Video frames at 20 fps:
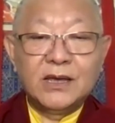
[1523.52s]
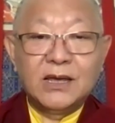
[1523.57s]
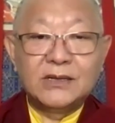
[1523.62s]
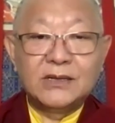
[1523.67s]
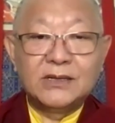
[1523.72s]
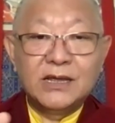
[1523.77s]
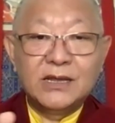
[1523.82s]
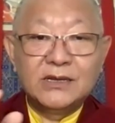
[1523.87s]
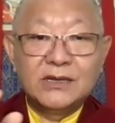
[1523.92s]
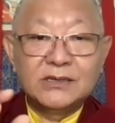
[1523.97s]

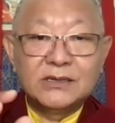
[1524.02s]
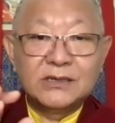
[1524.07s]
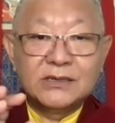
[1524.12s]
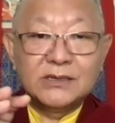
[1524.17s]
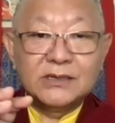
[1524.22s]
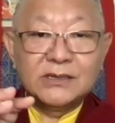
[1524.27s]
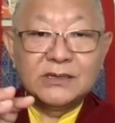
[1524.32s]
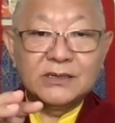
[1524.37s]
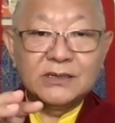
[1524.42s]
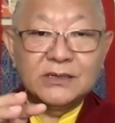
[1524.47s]
And then
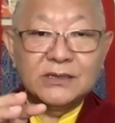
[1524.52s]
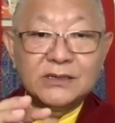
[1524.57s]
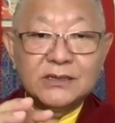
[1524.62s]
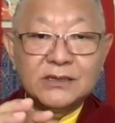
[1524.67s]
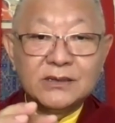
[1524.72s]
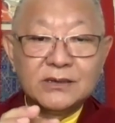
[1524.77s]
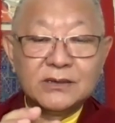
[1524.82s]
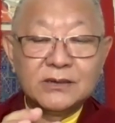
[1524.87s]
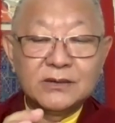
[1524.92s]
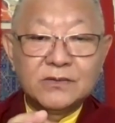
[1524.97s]

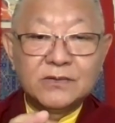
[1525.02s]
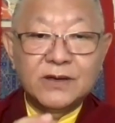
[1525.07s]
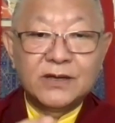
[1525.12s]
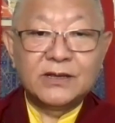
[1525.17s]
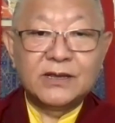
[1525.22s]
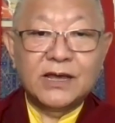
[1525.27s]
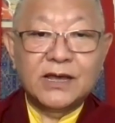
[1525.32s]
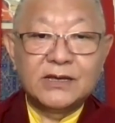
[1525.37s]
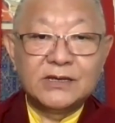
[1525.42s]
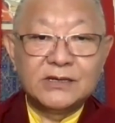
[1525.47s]

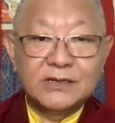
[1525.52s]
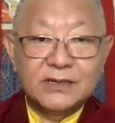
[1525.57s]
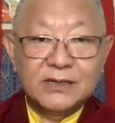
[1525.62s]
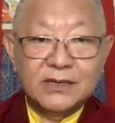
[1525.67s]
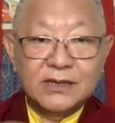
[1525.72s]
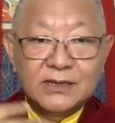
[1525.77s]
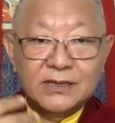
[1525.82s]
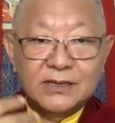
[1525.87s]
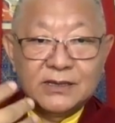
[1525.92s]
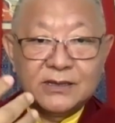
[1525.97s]
when
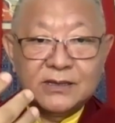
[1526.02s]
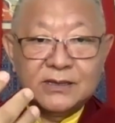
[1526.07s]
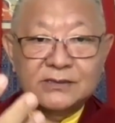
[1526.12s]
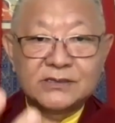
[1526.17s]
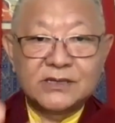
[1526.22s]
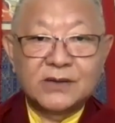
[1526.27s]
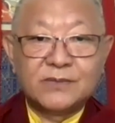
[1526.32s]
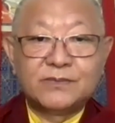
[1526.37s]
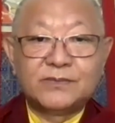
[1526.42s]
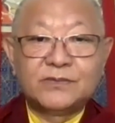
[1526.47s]

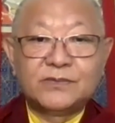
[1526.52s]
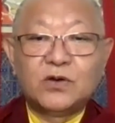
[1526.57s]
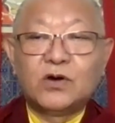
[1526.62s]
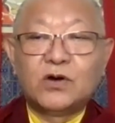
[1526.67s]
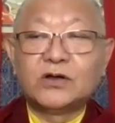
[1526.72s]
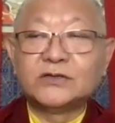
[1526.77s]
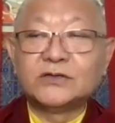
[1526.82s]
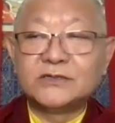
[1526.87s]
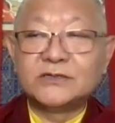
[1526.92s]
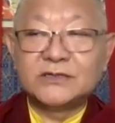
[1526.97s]
some
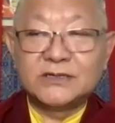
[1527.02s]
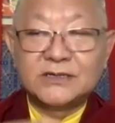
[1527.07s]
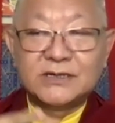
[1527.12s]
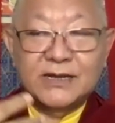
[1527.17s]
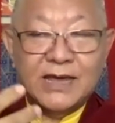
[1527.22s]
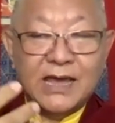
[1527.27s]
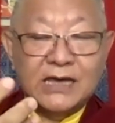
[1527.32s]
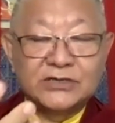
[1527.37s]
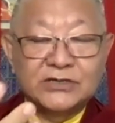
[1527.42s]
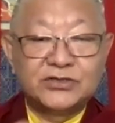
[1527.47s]
thoughts
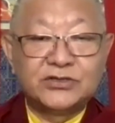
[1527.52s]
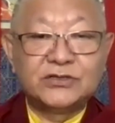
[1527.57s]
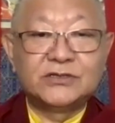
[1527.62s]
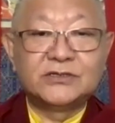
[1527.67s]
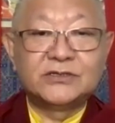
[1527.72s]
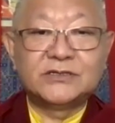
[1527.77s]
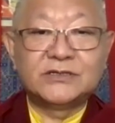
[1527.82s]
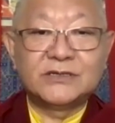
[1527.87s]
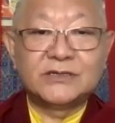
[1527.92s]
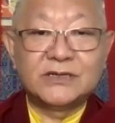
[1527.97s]
and
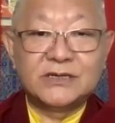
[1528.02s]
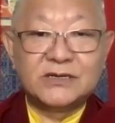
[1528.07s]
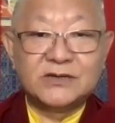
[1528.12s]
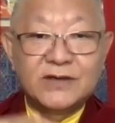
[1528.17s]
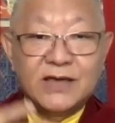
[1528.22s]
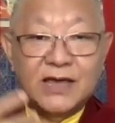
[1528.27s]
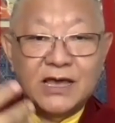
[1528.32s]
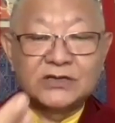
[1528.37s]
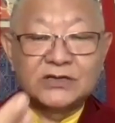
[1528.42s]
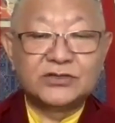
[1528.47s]
actions and
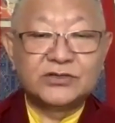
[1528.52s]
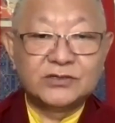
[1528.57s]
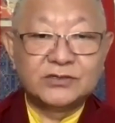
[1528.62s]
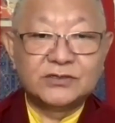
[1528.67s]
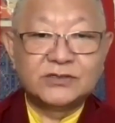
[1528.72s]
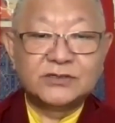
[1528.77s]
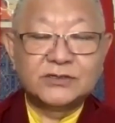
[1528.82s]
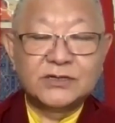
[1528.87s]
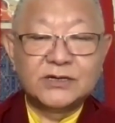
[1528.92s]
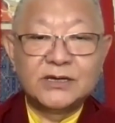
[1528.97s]

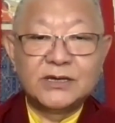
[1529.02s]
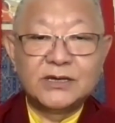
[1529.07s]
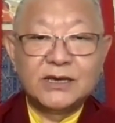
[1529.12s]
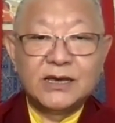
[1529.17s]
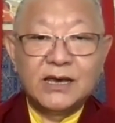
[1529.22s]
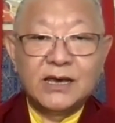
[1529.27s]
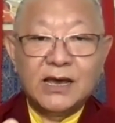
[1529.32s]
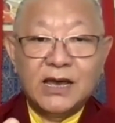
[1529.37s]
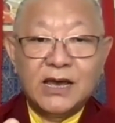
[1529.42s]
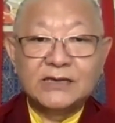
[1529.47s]
reactions
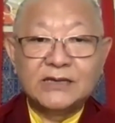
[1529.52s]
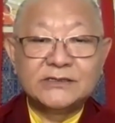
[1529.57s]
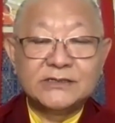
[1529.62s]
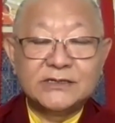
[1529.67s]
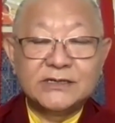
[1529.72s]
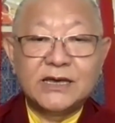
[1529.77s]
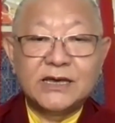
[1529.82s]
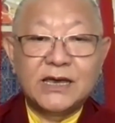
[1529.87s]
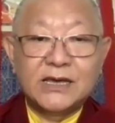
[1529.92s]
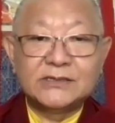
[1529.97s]
I
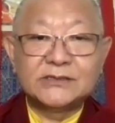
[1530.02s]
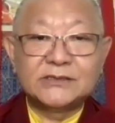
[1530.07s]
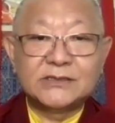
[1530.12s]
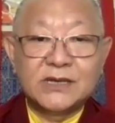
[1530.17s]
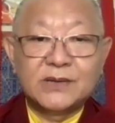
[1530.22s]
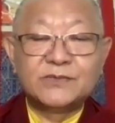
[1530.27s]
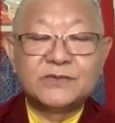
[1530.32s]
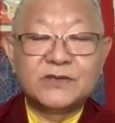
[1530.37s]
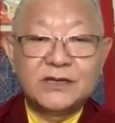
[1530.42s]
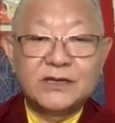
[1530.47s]
see as
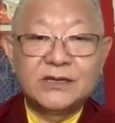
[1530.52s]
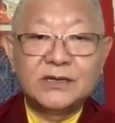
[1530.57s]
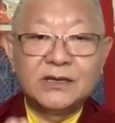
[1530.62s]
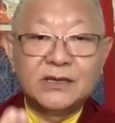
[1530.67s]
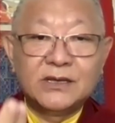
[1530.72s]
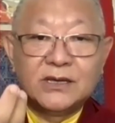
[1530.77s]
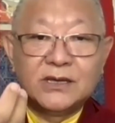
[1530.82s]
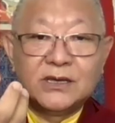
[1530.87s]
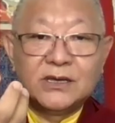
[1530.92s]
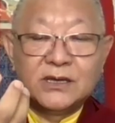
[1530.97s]
something
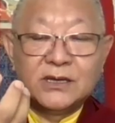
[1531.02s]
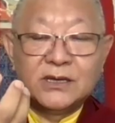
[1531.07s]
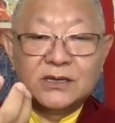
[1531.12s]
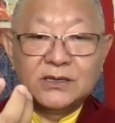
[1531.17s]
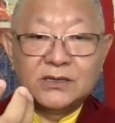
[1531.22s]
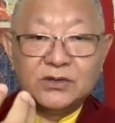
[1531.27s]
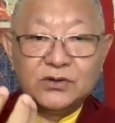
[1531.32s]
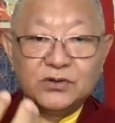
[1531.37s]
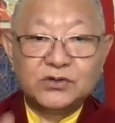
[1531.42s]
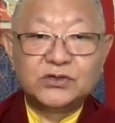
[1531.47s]

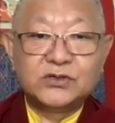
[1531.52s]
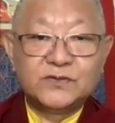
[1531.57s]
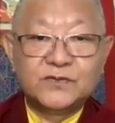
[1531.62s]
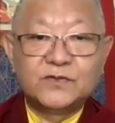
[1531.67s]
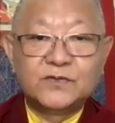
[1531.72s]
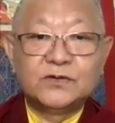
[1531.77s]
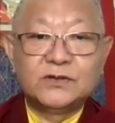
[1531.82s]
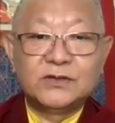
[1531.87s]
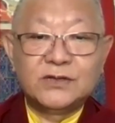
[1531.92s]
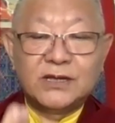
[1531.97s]

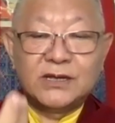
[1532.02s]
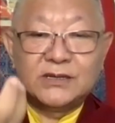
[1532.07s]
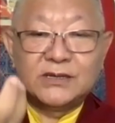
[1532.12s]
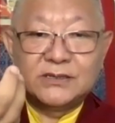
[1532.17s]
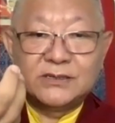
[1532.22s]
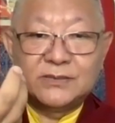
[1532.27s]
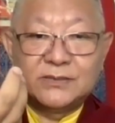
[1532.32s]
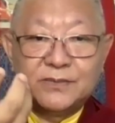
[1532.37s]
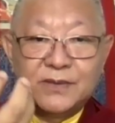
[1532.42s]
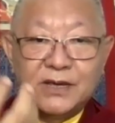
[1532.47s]
useful
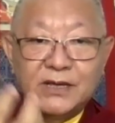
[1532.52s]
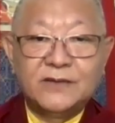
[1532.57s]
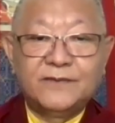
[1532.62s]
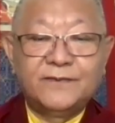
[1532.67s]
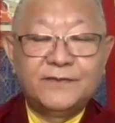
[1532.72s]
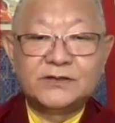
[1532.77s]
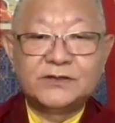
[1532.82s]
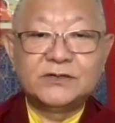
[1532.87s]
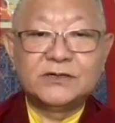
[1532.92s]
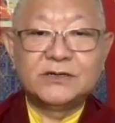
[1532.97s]
and
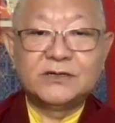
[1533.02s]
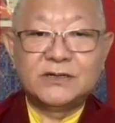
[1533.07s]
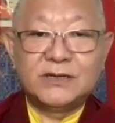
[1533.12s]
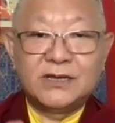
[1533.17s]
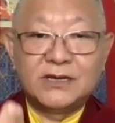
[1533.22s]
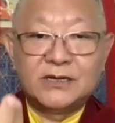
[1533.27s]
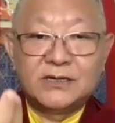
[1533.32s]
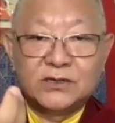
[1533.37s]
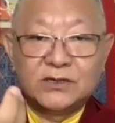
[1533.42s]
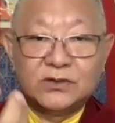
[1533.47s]
beneficial
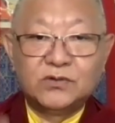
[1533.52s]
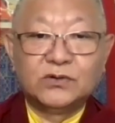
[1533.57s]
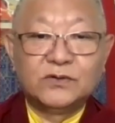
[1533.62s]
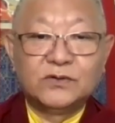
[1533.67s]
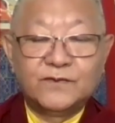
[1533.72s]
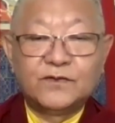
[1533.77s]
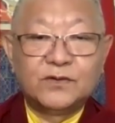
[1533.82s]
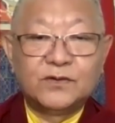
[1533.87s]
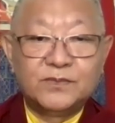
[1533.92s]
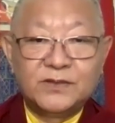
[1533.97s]
and
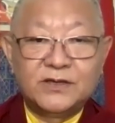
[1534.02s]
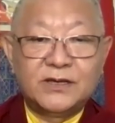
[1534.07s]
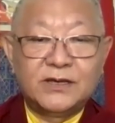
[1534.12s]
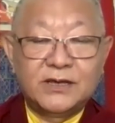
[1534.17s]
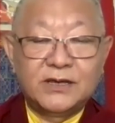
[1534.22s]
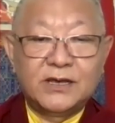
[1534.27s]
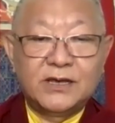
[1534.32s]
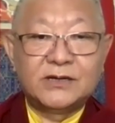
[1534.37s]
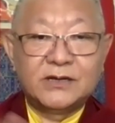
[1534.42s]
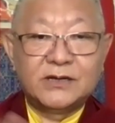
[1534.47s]
good for
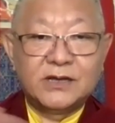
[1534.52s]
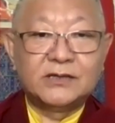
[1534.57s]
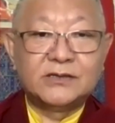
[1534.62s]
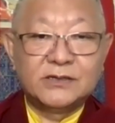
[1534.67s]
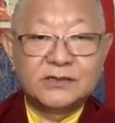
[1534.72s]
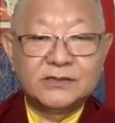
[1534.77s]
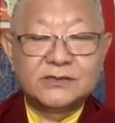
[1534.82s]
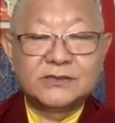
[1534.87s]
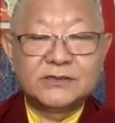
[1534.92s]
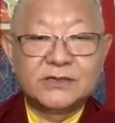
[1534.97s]
me and
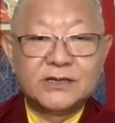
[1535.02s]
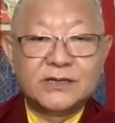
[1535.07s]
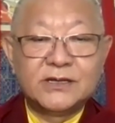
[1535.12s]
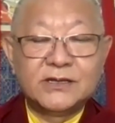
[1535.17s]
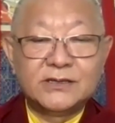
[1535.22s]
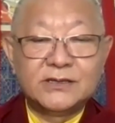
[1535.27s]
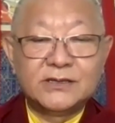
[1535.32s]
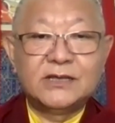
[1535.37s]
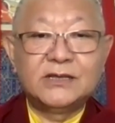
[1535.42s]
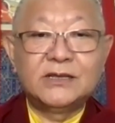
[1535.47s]
others,
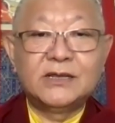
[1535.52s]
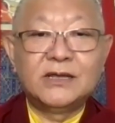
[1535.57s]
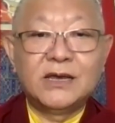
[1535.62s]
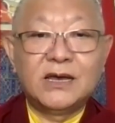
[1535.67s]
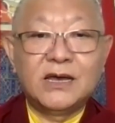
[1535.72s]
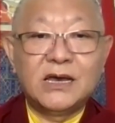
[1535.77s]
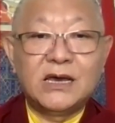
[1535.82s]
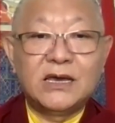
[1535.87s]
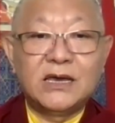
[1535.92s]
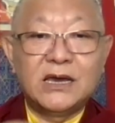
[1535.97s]
then
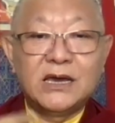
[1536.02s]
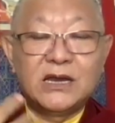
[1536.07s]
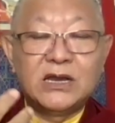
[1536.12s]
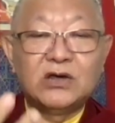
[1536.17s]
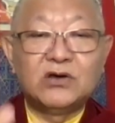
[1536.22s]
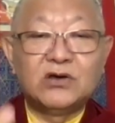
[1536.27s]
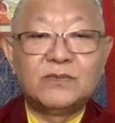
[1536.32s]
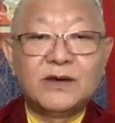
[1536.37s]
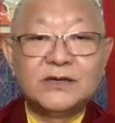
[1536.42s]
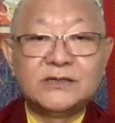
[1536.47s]
I
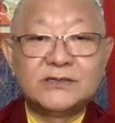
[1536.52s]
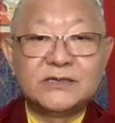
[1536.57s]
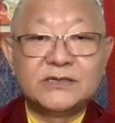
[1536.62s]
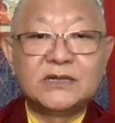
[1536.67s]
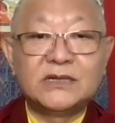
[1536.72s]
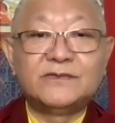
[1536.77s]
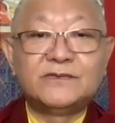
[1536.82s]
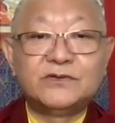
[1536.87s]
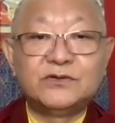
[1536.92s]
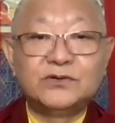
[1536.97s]
allow
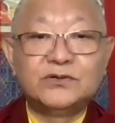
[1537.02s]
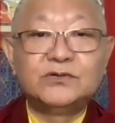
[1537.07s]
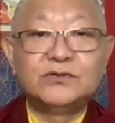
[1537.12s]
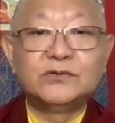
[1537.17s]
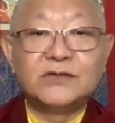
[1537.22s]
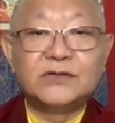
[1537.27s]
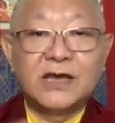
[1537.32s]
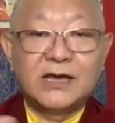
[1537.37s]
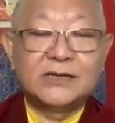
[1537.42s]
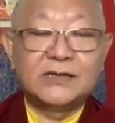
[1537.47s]
myself to
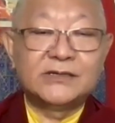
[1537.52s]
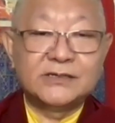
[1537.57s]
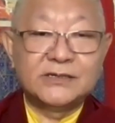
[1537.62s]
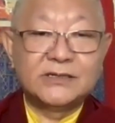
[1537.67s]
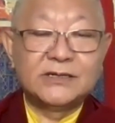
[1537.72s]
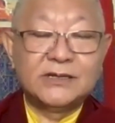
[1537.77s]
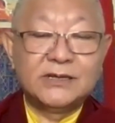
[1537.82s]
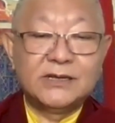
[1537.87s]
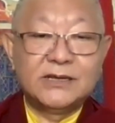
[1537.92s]
do that.